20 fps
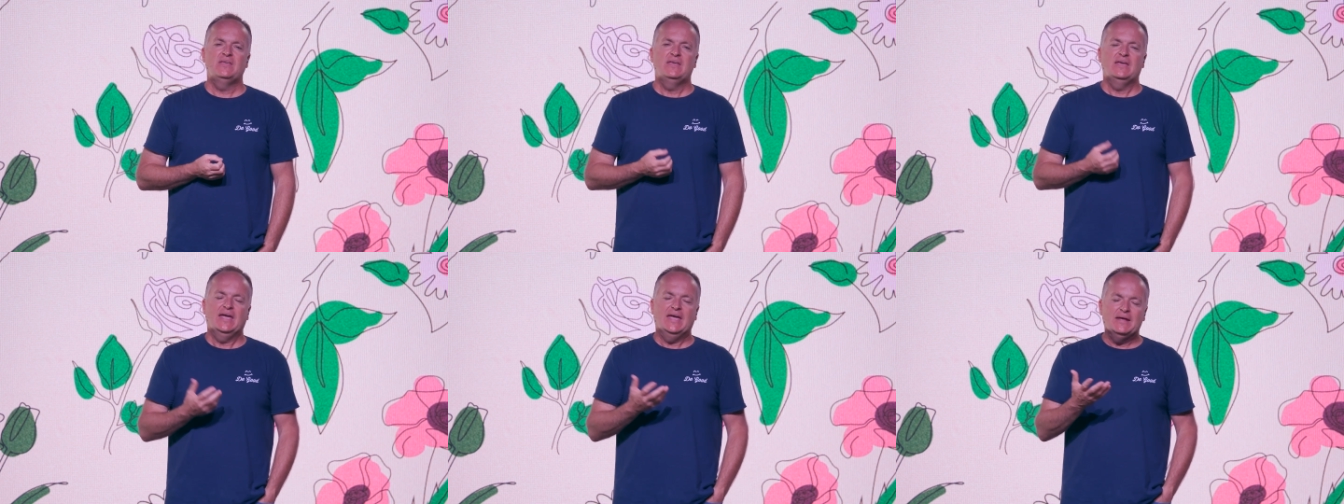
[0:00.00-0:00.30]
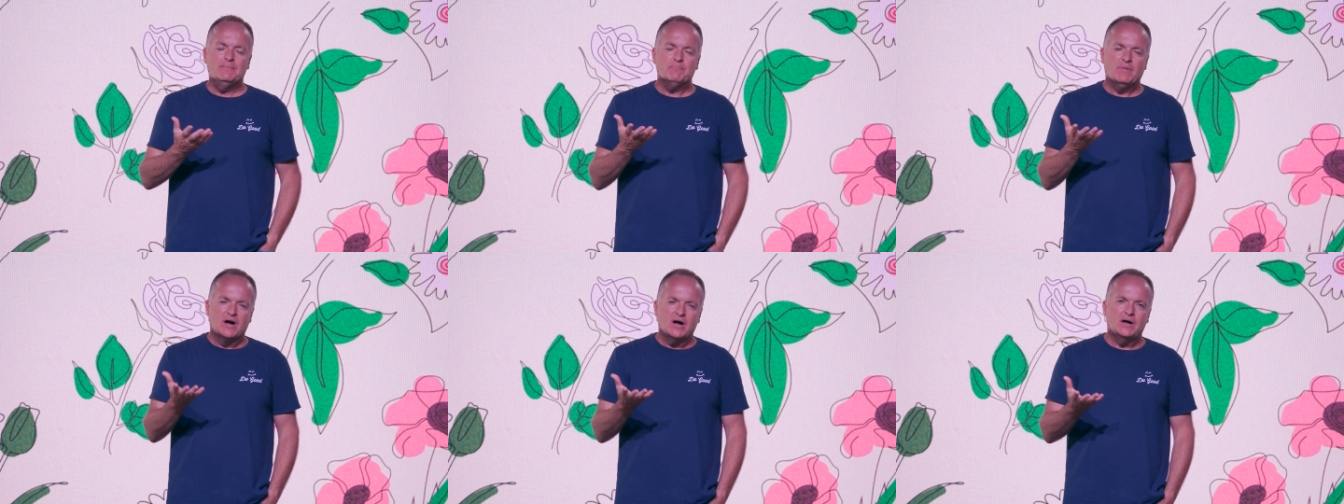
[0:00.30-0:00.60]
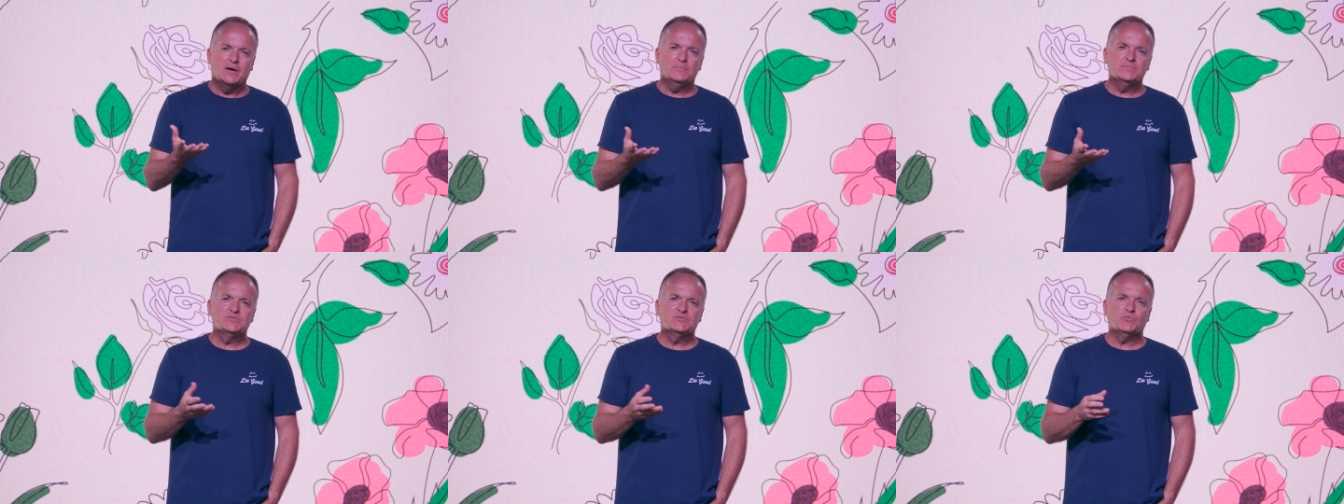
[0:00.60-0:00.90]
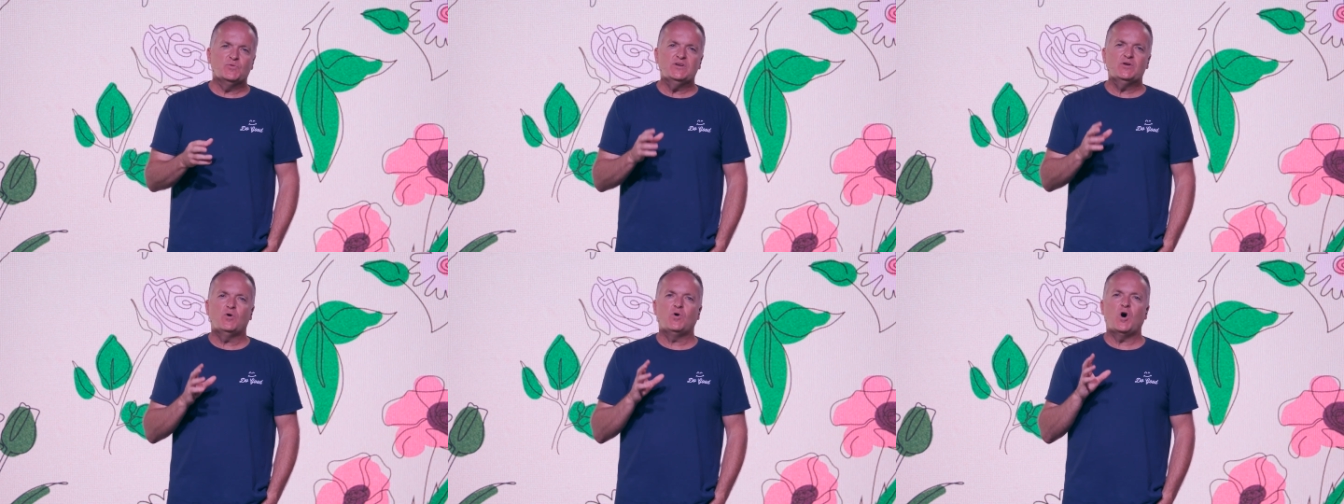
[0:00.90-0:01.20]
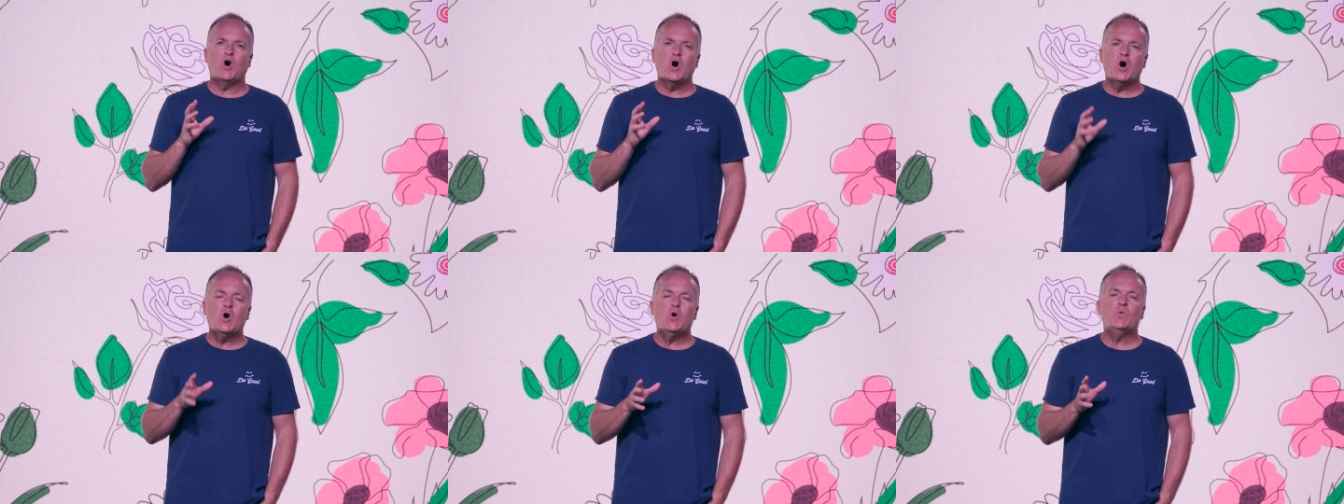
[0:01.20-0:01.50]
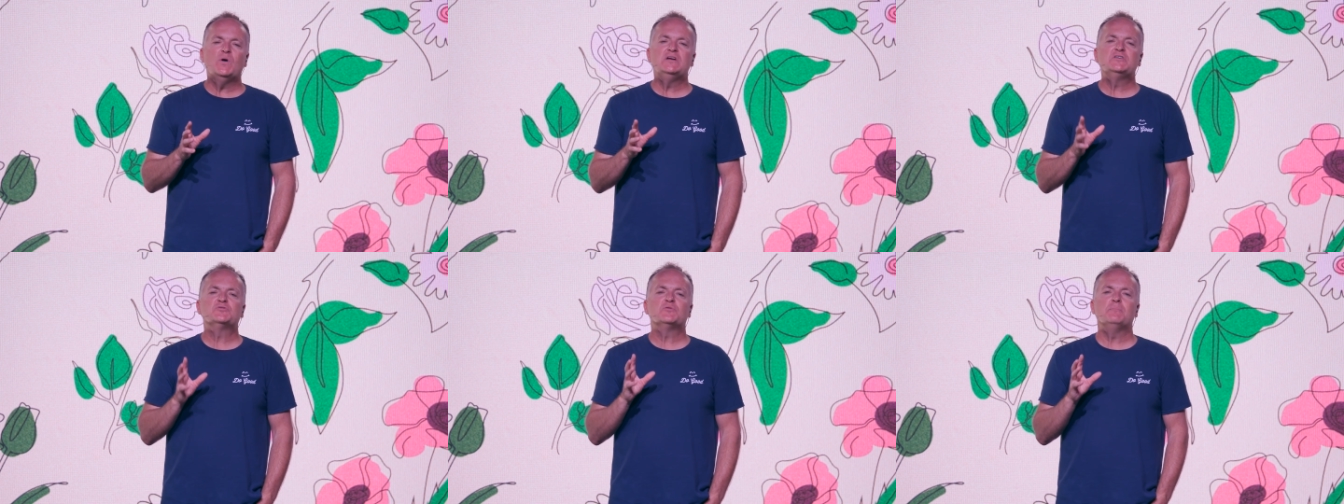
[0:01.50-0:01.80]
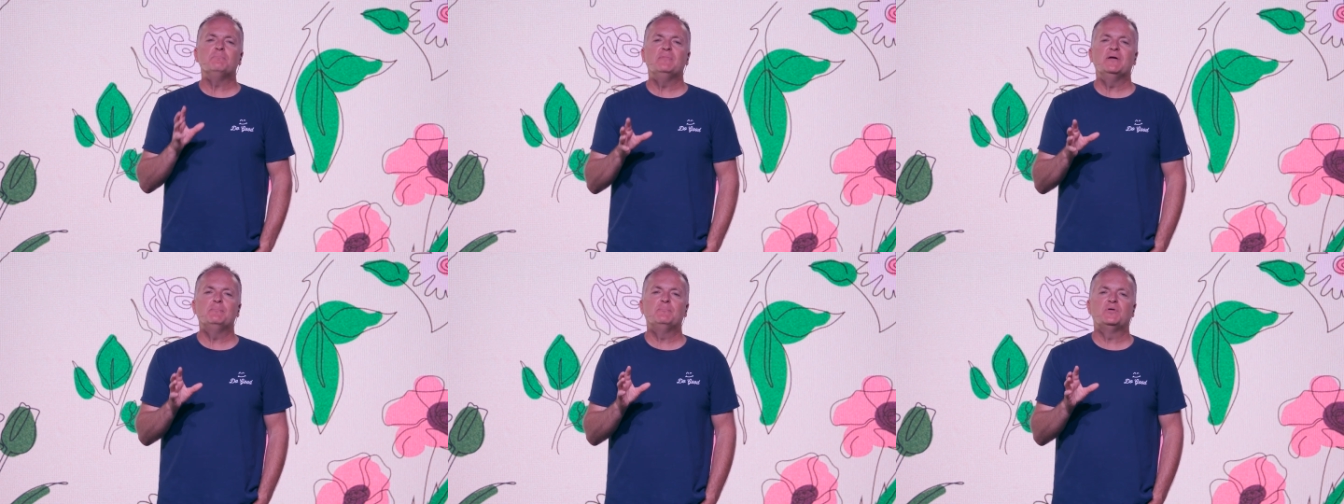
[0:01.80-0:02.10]
And moms, we don't always
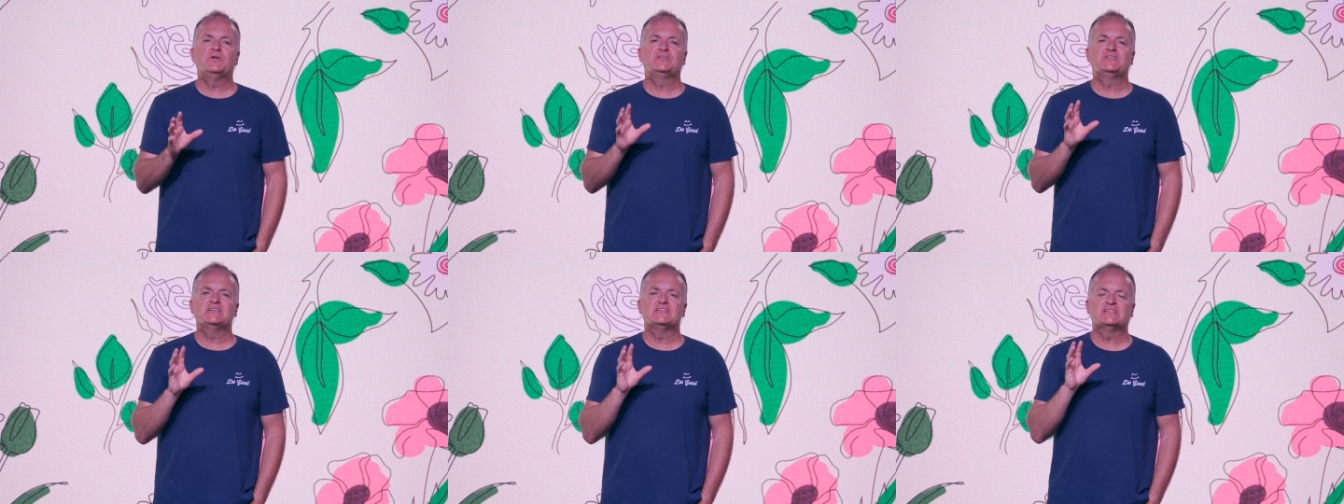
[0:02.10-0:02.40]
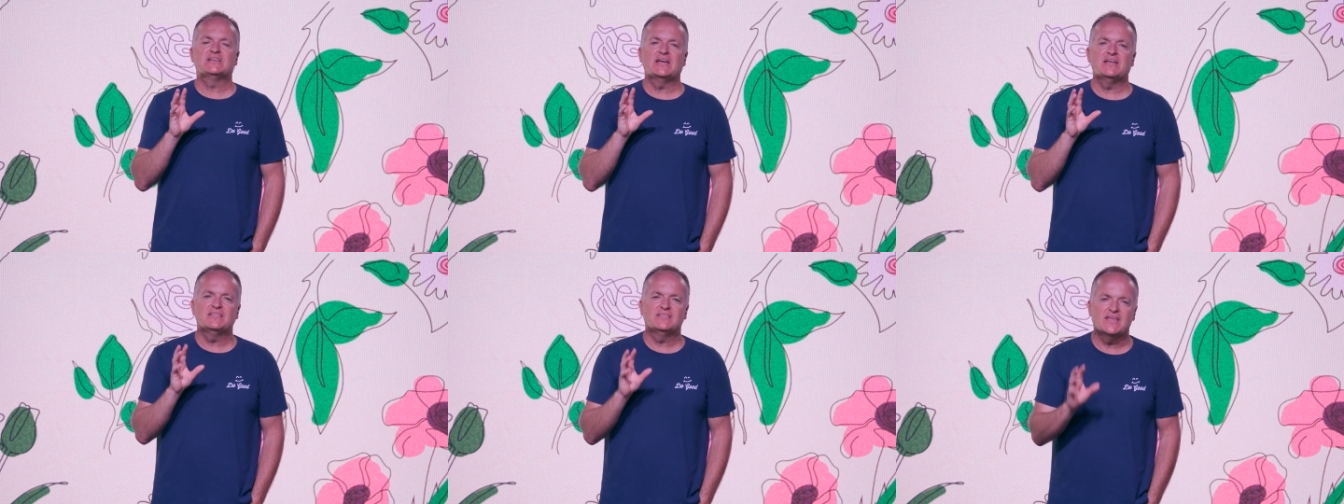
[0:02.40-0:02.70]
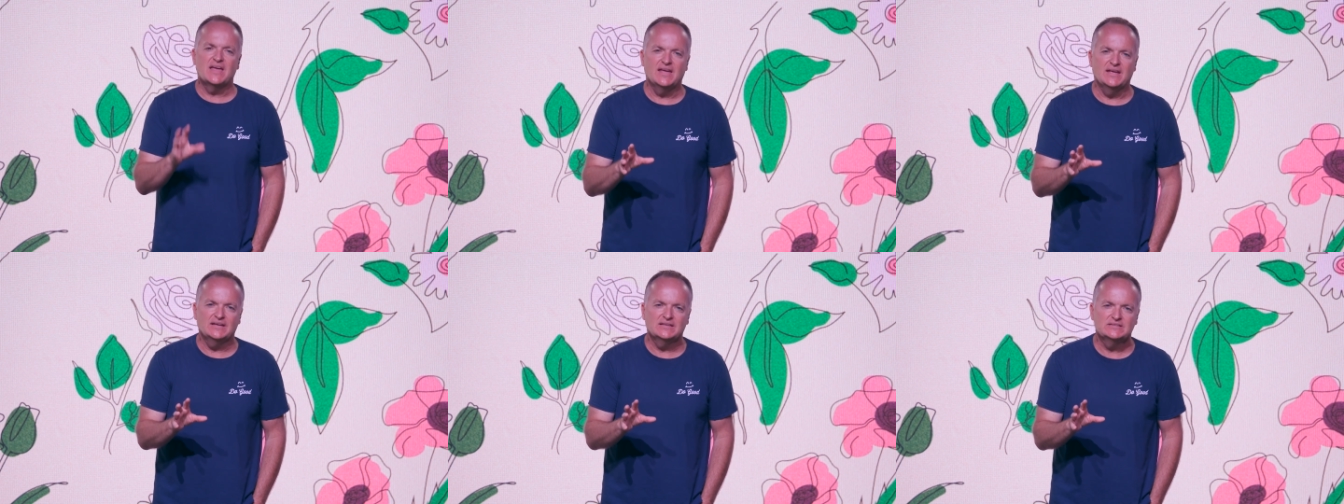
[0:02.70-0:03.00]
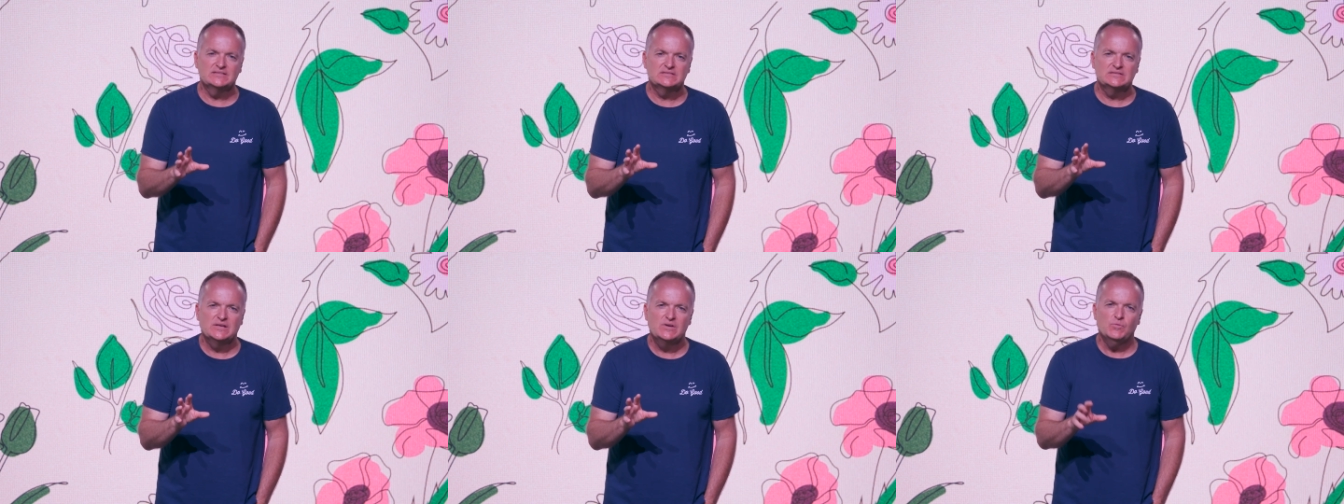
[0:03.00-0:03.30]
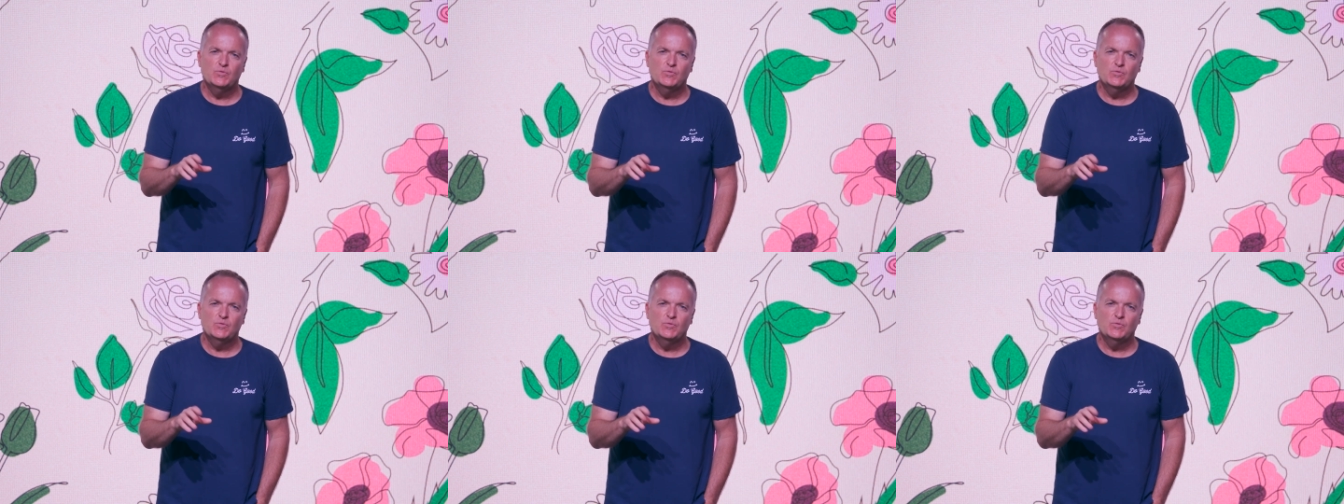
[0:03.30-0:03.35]
remember to say thanks.